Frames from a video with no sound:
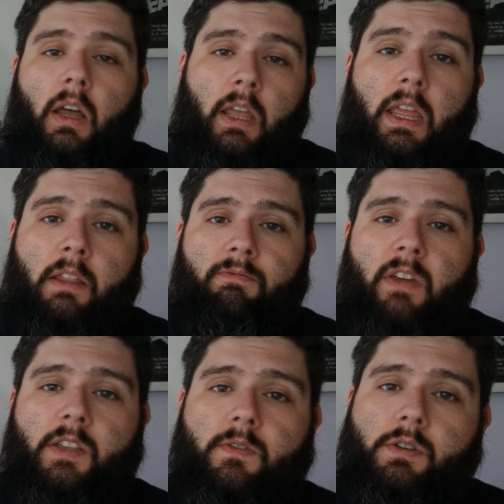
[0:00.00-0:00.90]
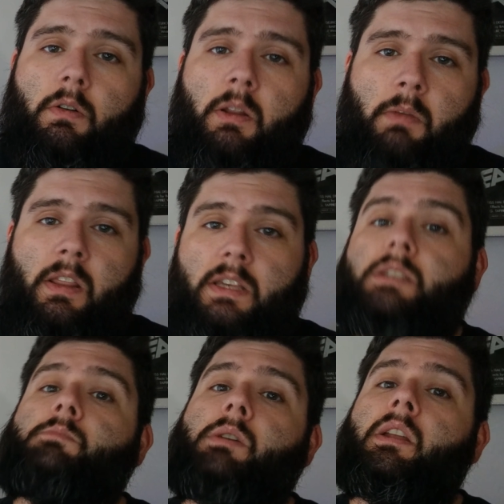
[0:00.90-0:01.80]
Again, thanks for joining me. This
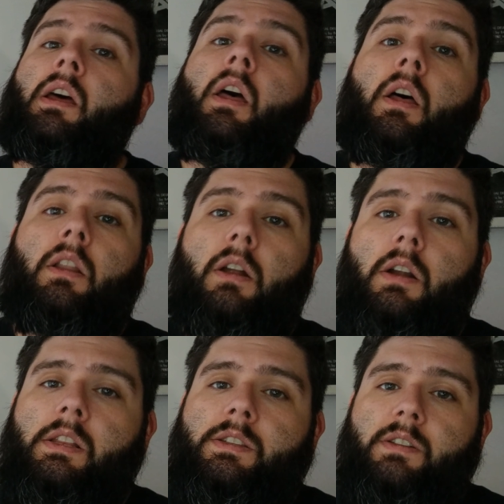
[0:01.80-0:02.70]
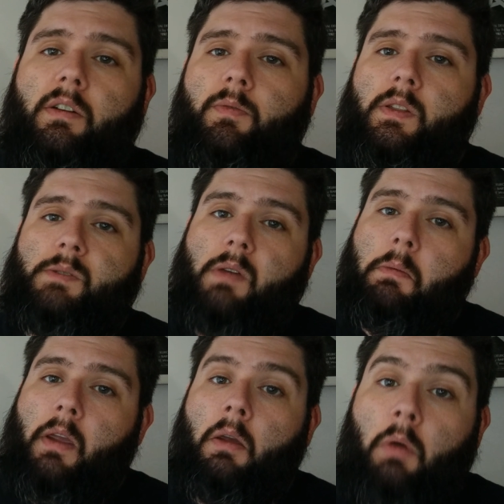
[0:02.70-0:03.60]
has been Learning Stuff with
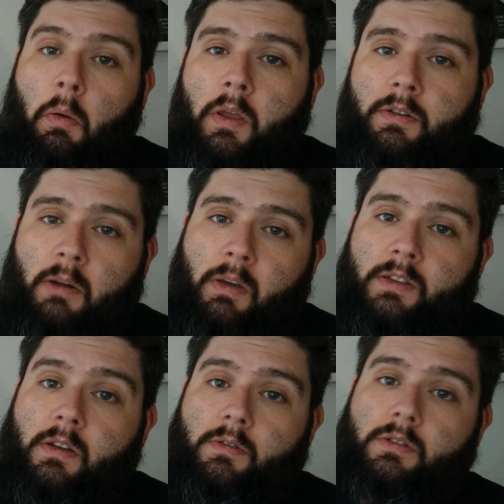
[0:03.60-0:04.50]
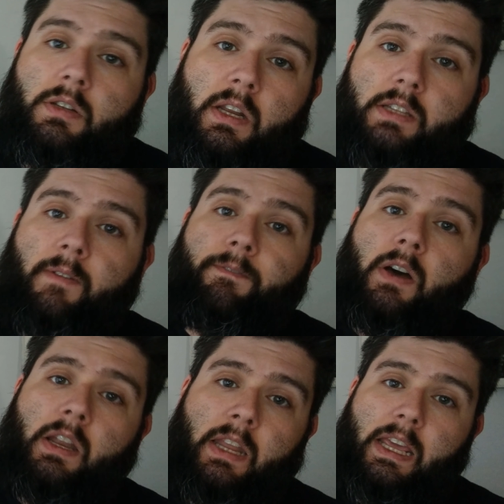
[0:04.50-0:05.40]
Sprayberry, where we try to make social studies
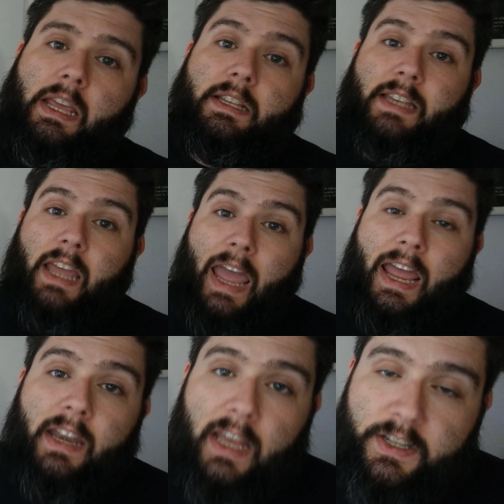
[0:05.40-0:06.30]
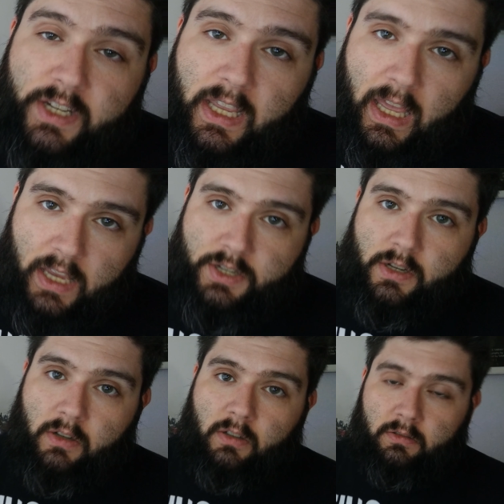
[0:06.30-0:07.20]
fun, easy, and
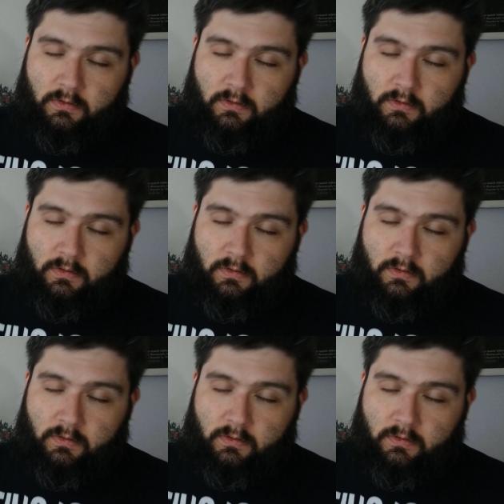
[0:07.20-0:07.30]
educational.